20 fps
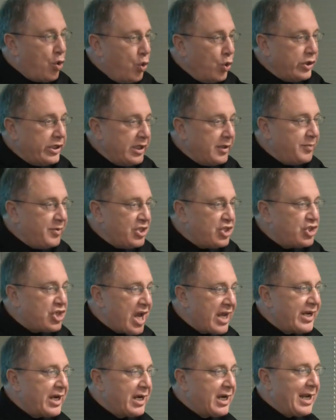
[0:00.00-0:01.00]
Could it be
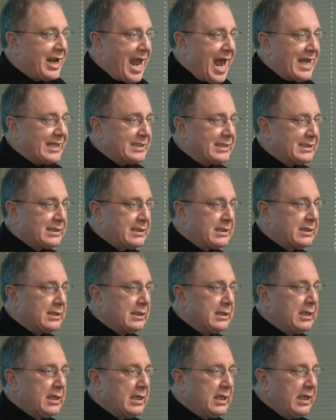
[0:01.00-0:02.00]
generalized?
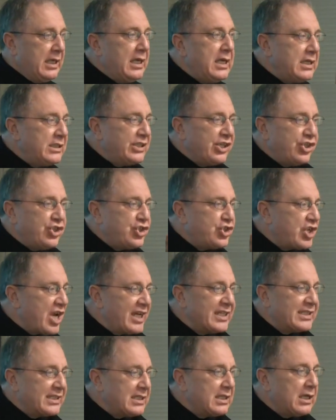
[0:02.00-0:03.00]
Is it
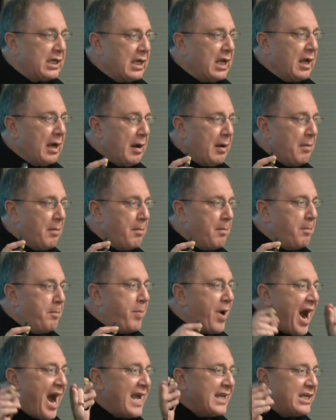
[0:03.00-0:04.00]
just
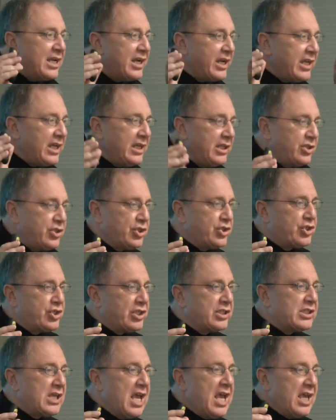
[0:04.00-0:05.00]
binary
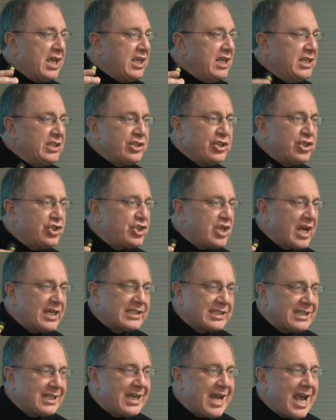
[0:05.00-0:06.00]
integers? Is it
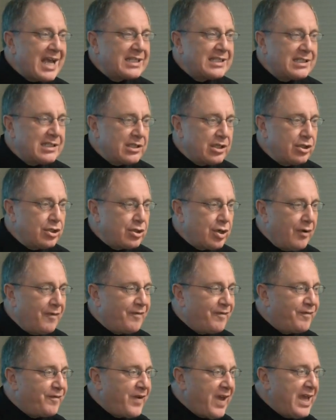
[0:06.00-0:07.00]
just an accident
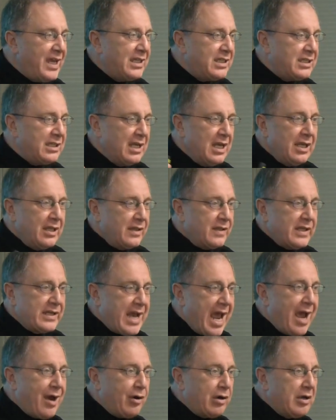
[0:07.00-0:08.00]
of fate
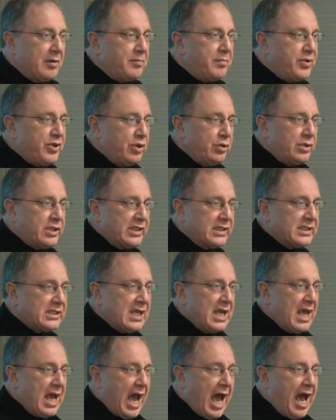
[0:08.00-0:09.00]
that our
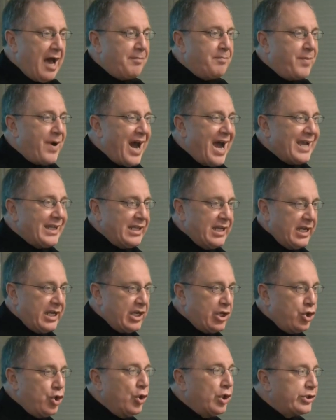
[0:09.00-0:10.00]
computers are
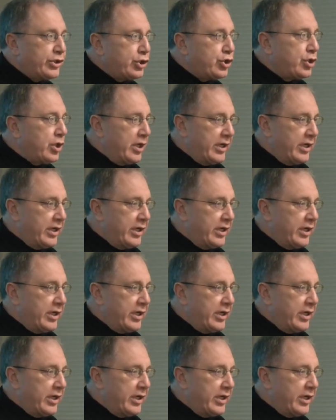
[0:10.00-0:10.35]
binary, not